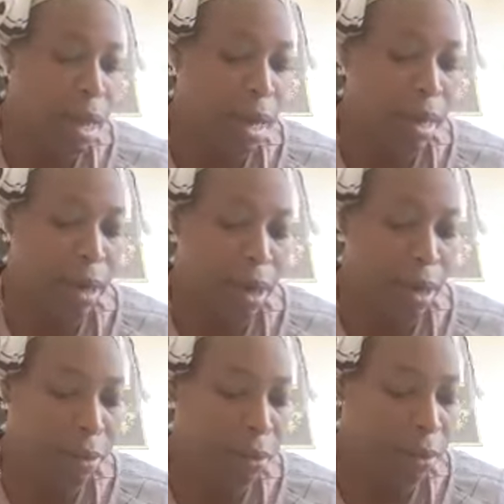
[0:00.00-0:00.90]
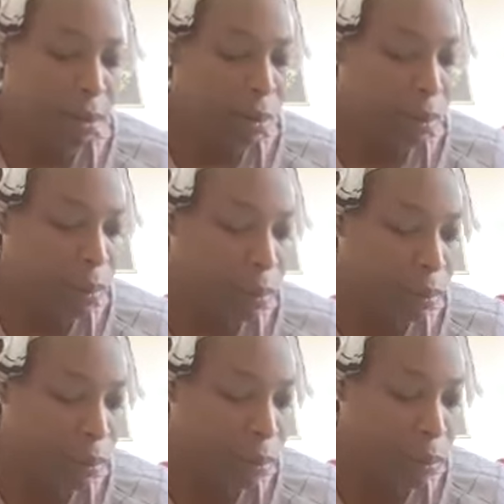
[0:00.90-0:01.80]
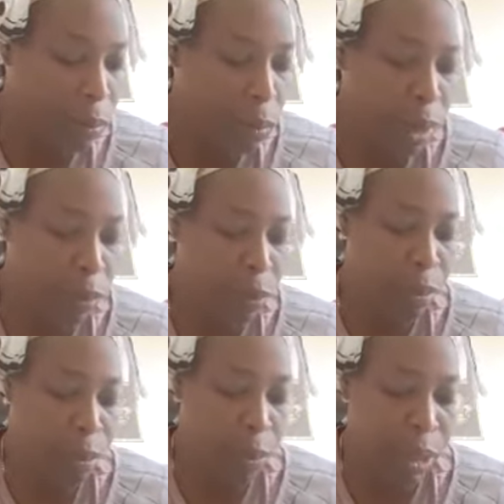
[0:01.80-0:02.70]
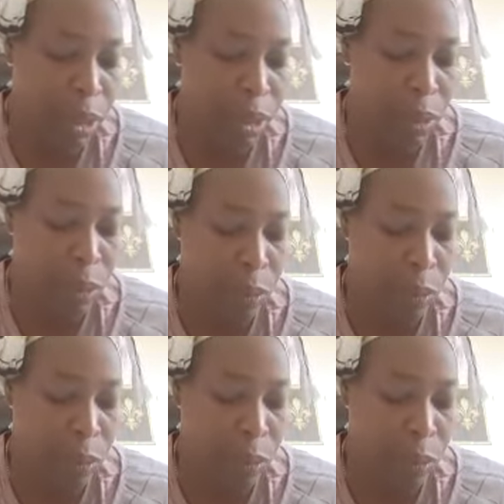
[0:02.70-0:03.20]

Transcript: And also, when we pray,